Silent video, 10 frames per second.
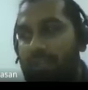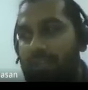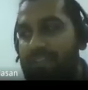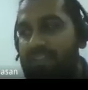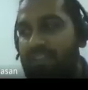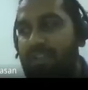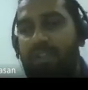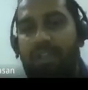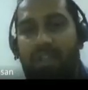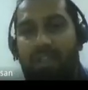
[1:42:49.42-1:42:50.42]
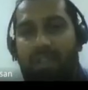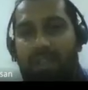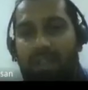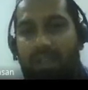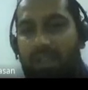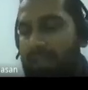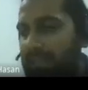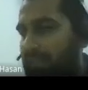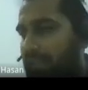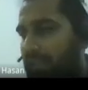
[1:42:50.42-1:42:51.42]
division,
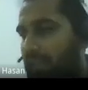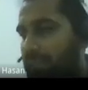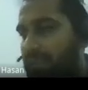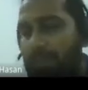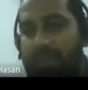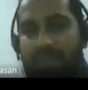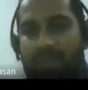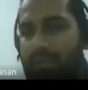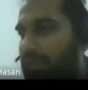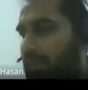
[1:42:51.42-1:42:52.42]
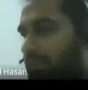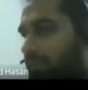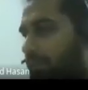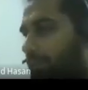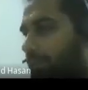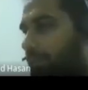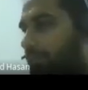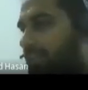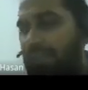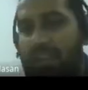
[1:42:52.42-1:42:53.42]
they are probably, I think so,
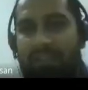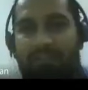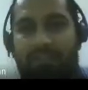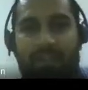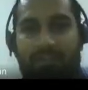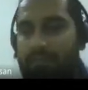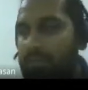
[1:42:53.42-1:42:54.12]
17 stages or